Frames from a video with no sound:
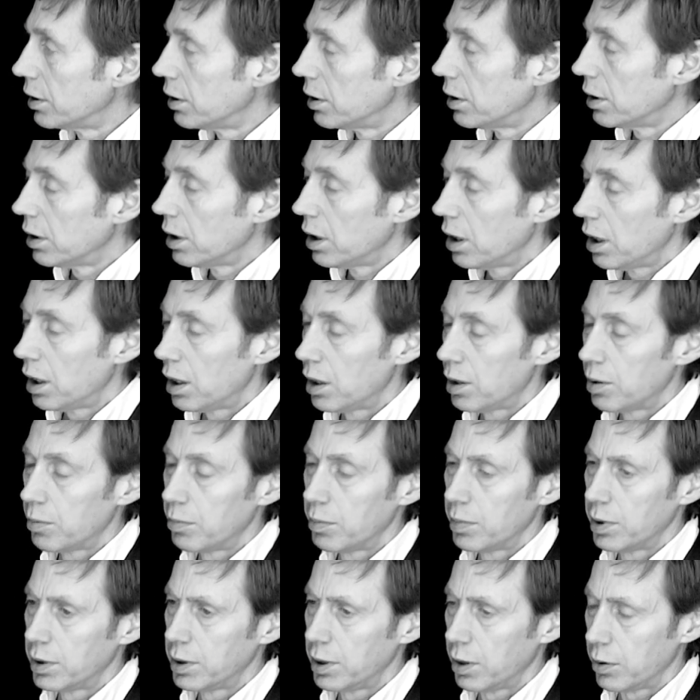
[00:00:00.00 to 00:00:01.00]
And
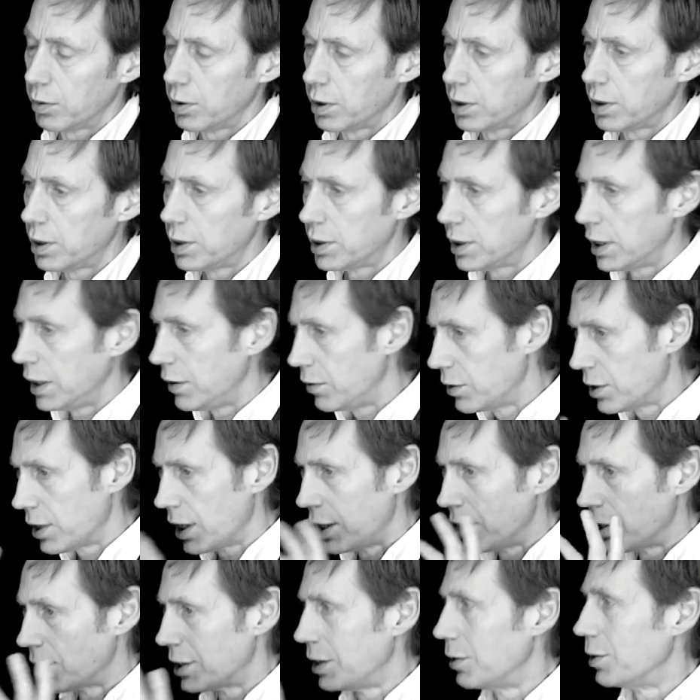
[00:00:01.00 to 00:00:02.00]
the teeth
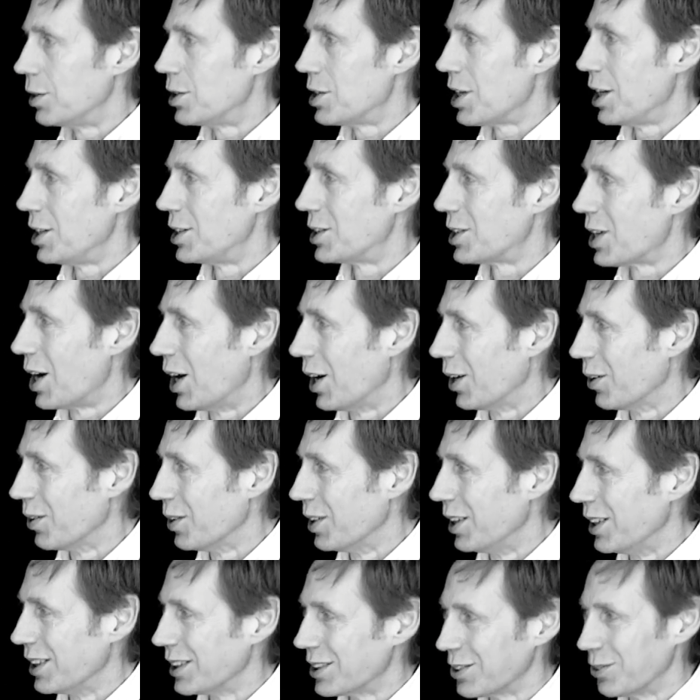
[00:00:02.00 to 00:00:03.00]
seemed to change colour,
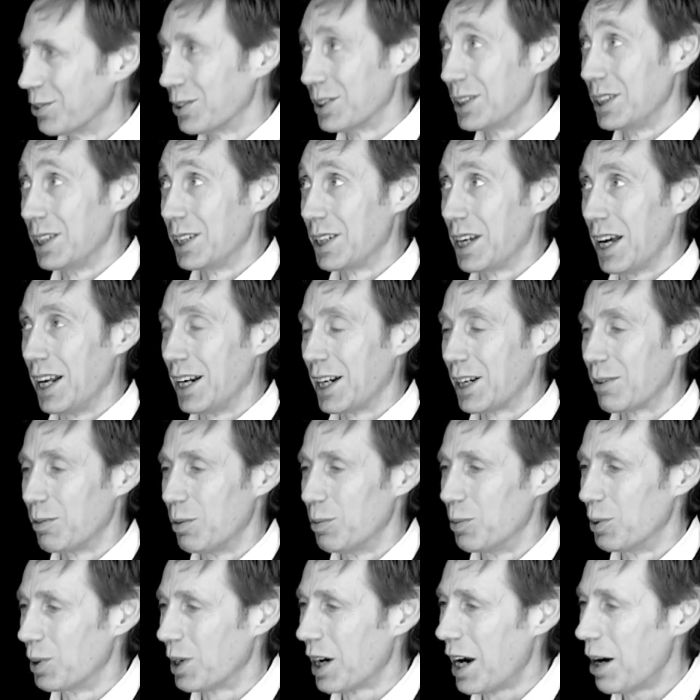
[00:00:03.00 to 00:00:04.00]
and it all seemed to get a little
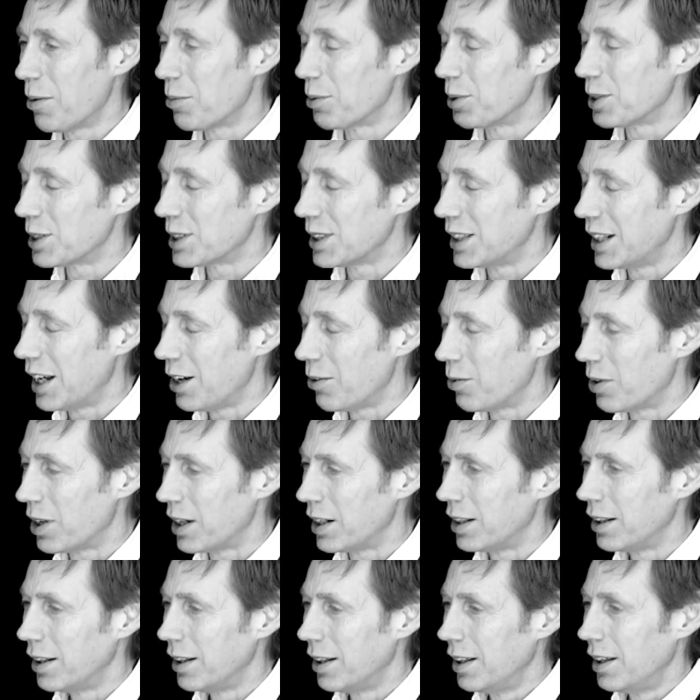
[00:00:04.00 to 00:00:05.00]
bit more glamorous in that way.